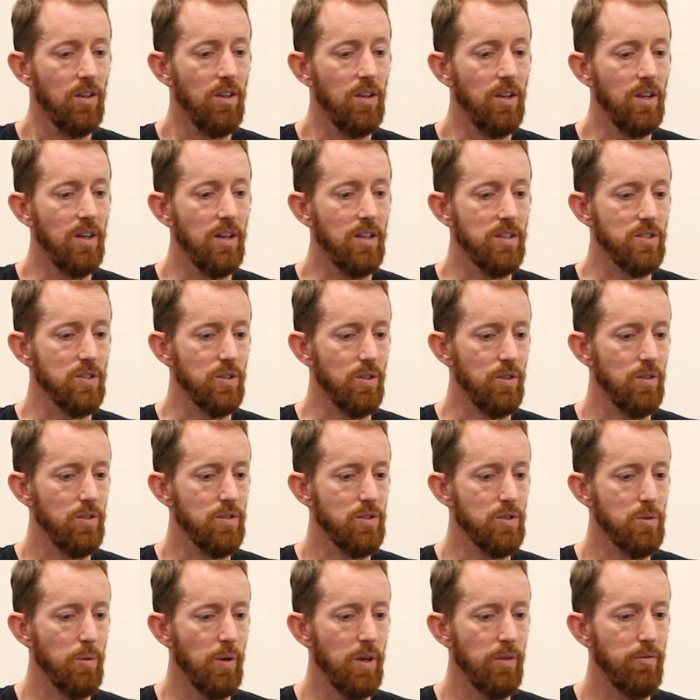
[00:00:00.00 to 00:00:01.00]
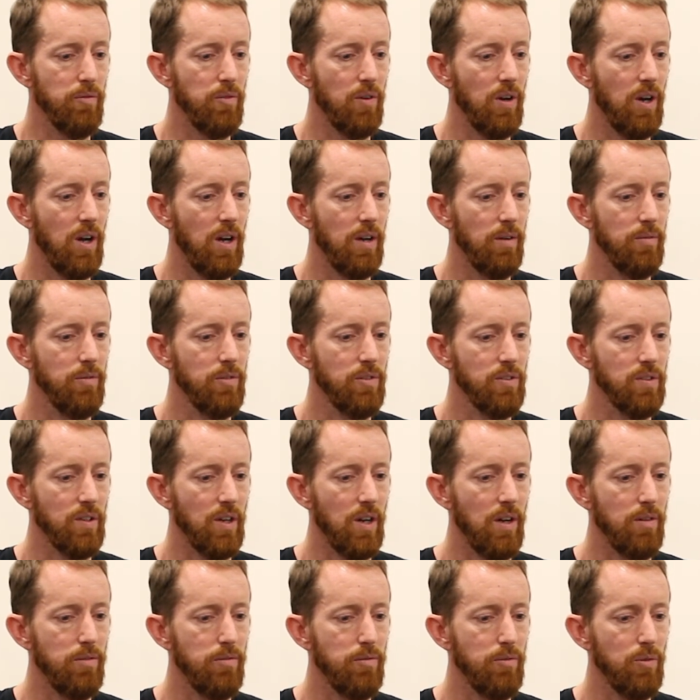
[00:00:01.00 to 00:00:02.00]
Yeah, so there's 25
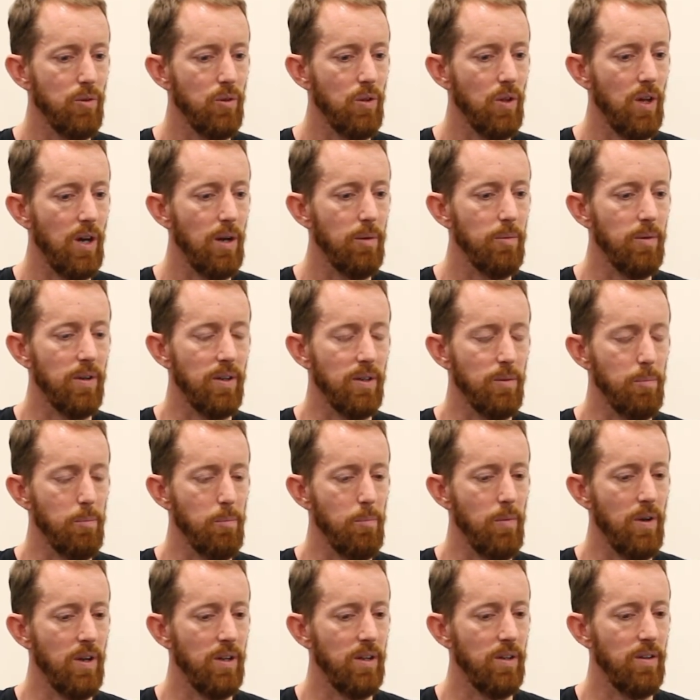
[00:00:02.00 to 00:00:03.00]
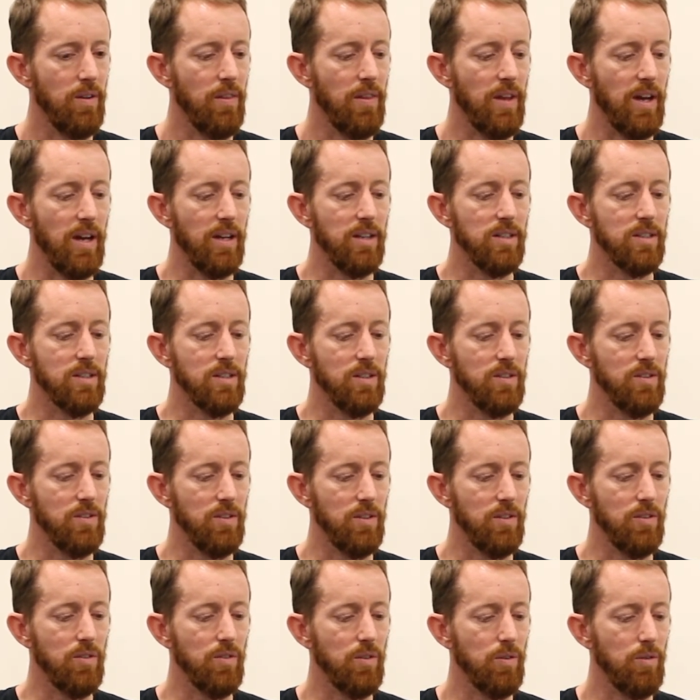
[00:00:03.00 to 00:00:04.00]
staff all up, and that
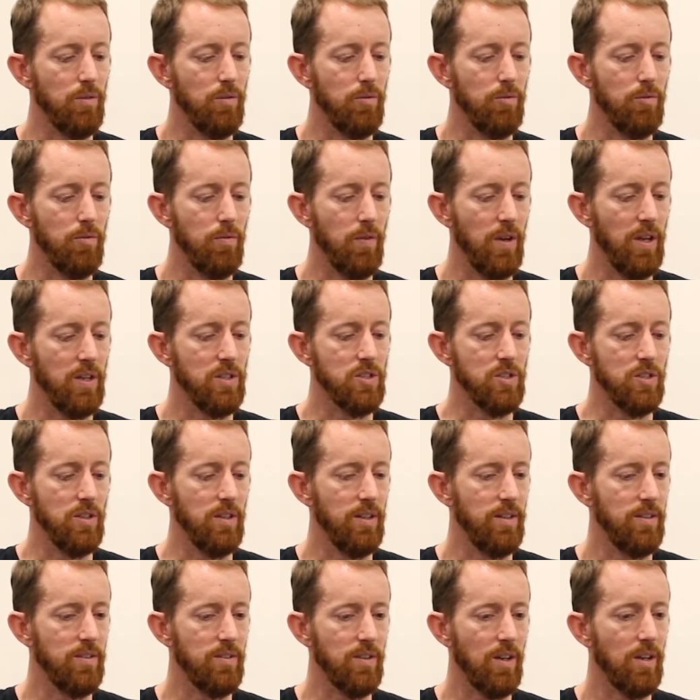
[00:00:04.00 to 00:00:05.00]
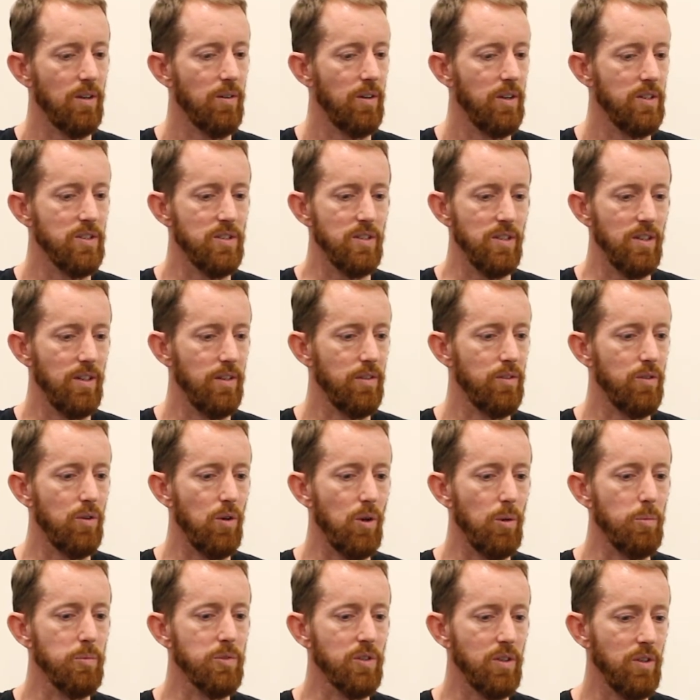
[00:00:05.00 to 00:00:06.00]
consists of engineers, data engineers,
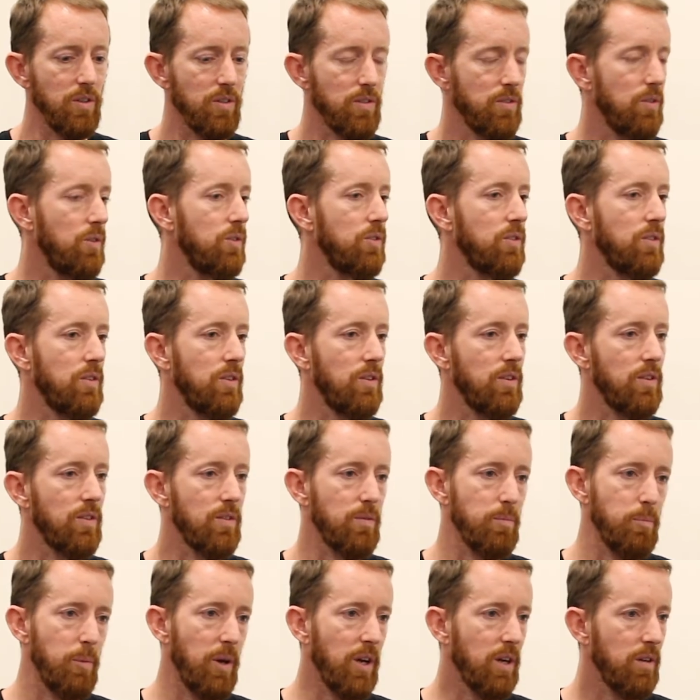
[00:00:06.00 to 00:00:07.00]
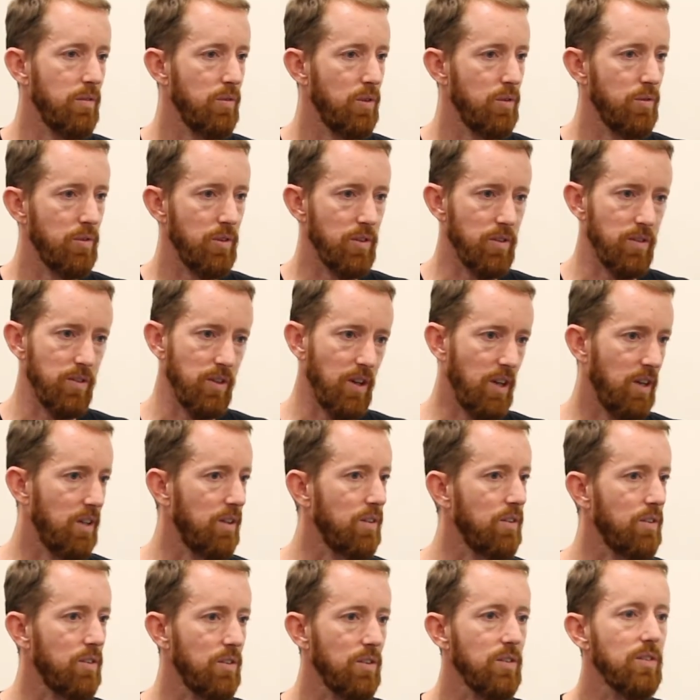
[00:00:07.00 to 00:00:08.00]
ops, consultants, back of office
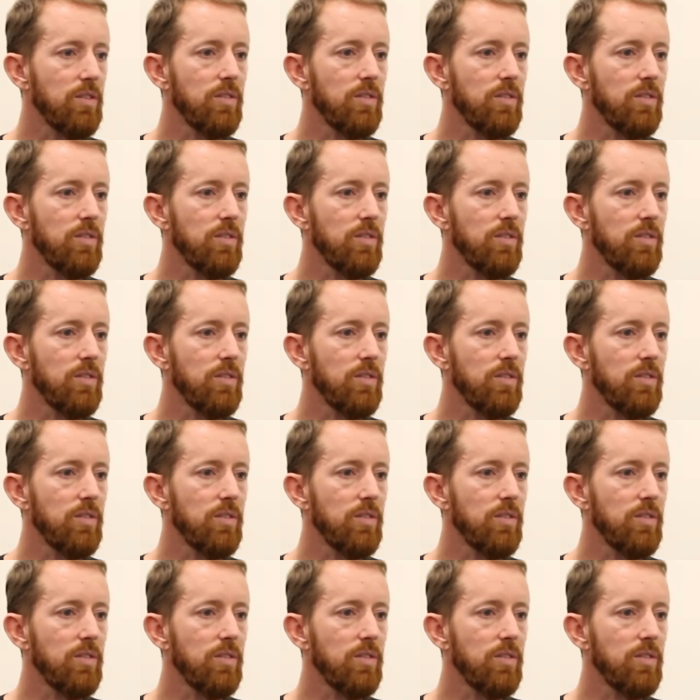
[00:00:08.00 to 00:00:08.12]
sales.